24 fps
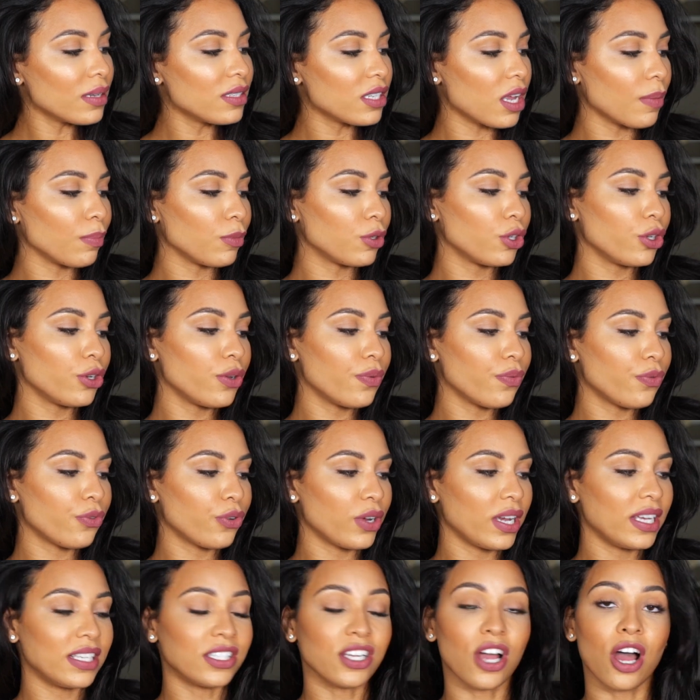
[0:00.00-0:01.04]
some
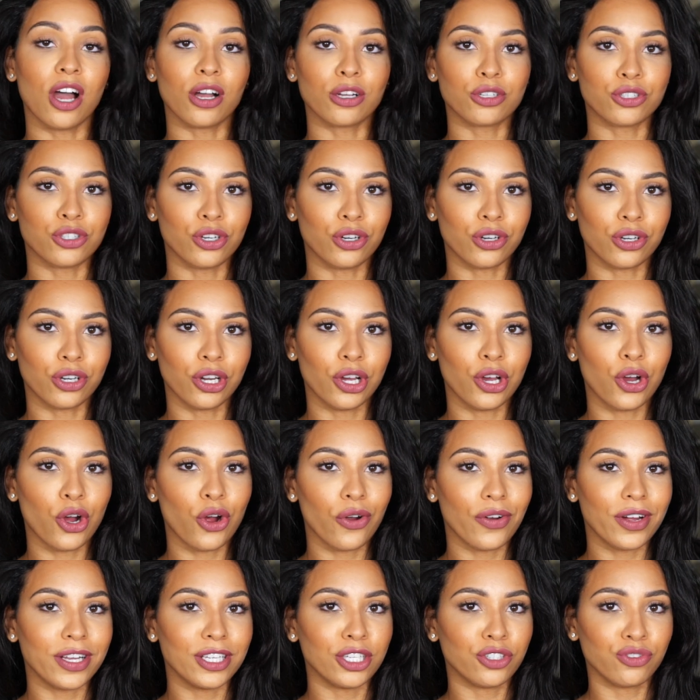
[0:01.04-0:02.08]
gluten-free dark chocolate
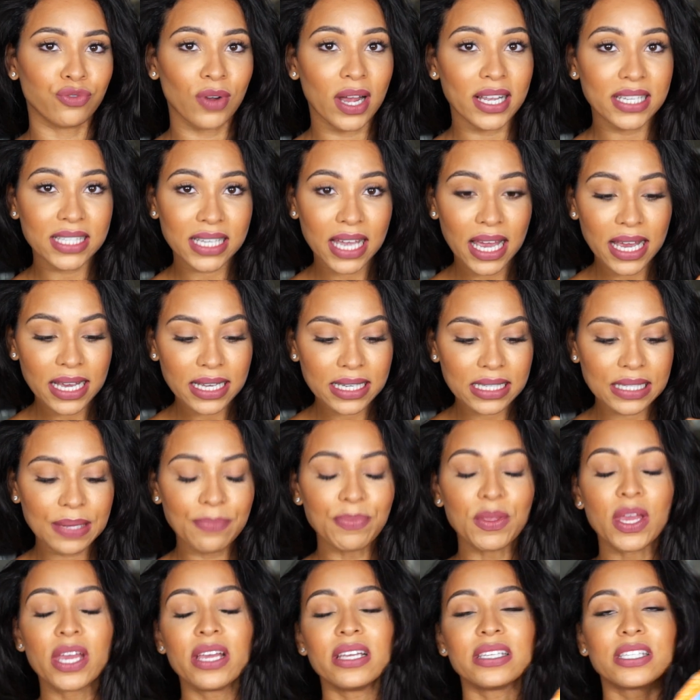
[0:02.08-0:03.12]
orange rice cakes.
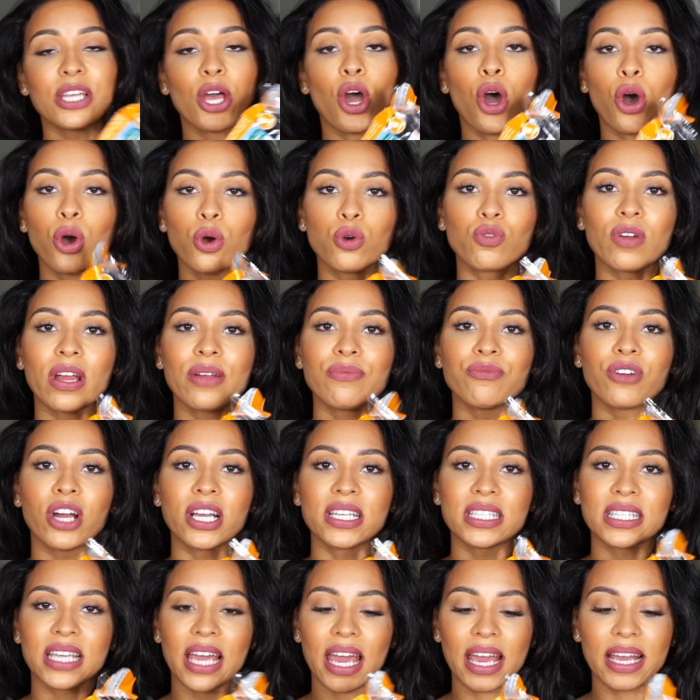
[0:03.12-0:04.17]
So whole grain
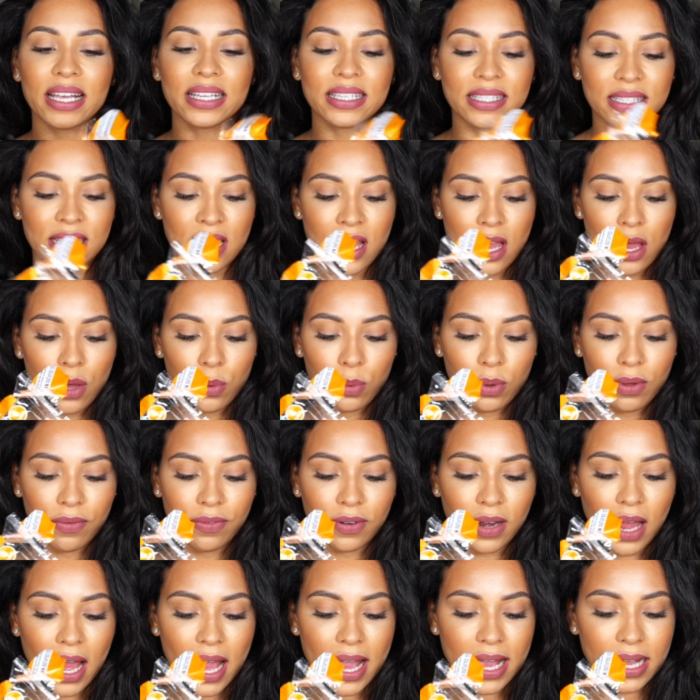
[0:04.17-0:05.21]
rice cakes
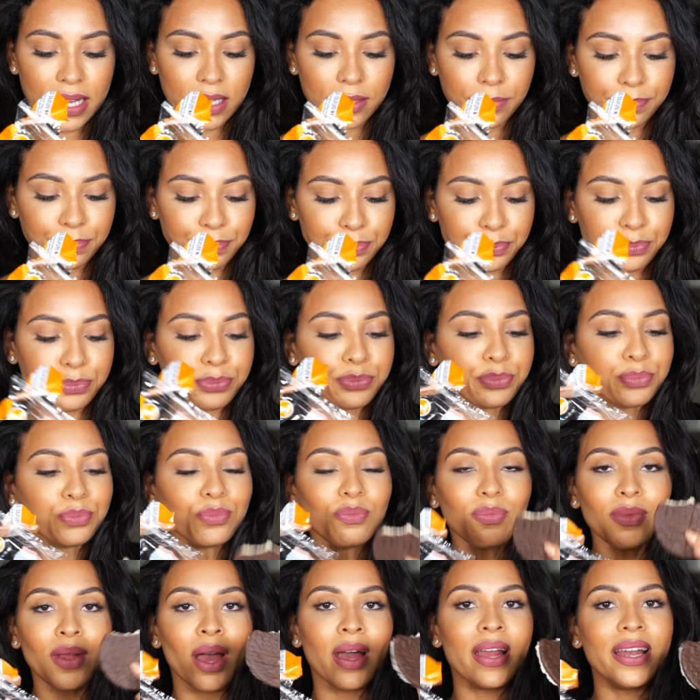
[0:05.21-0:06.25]
with like
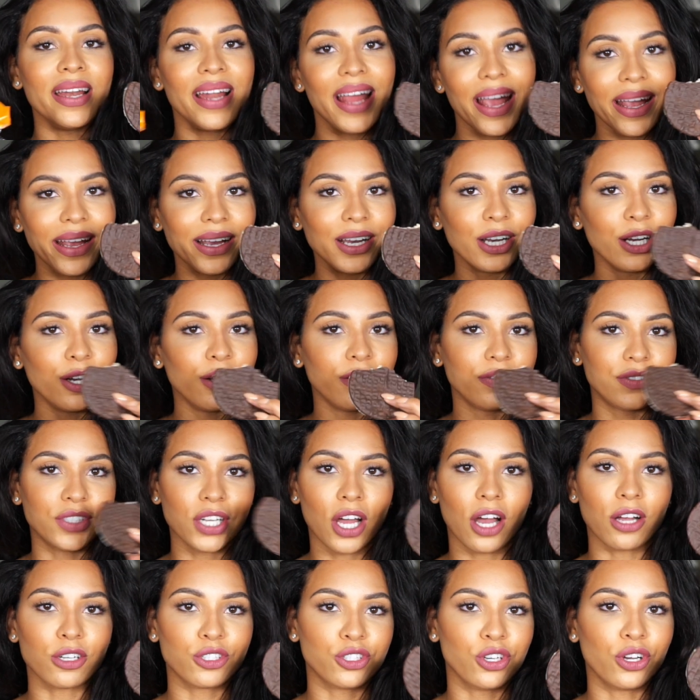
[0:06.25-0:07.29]
a layer of
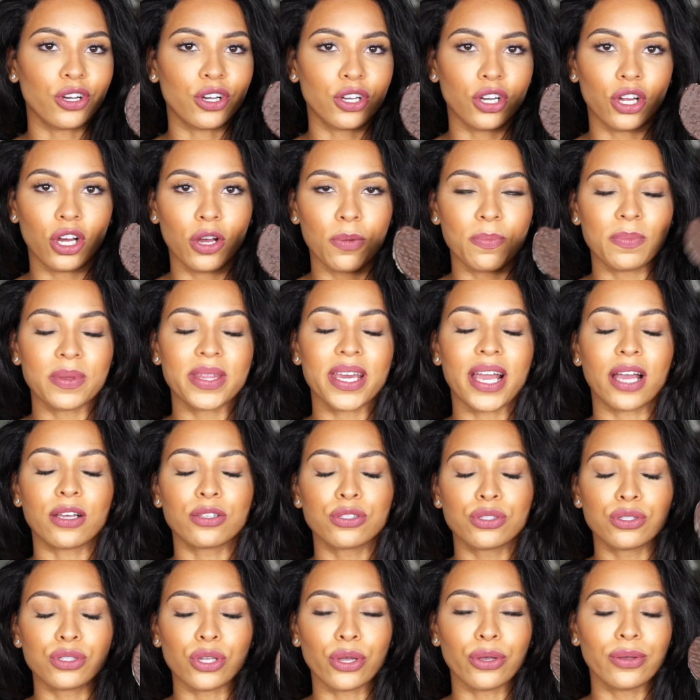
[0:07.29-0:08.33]
dark chocolate on, but they are
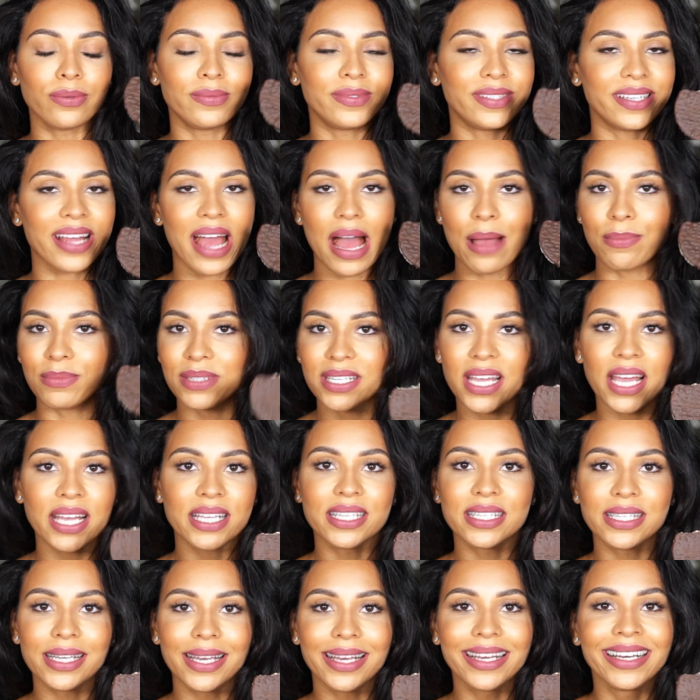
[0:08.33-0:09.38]
so damn
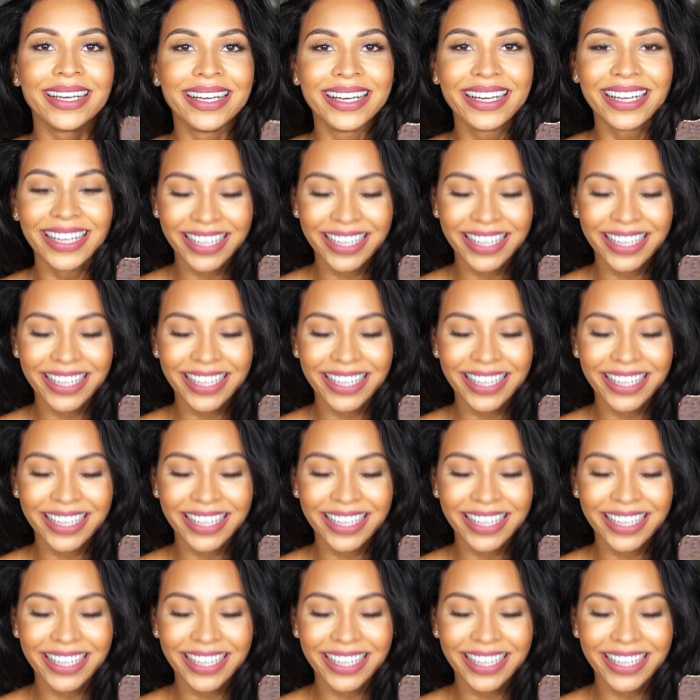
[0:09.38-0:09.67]
tasty.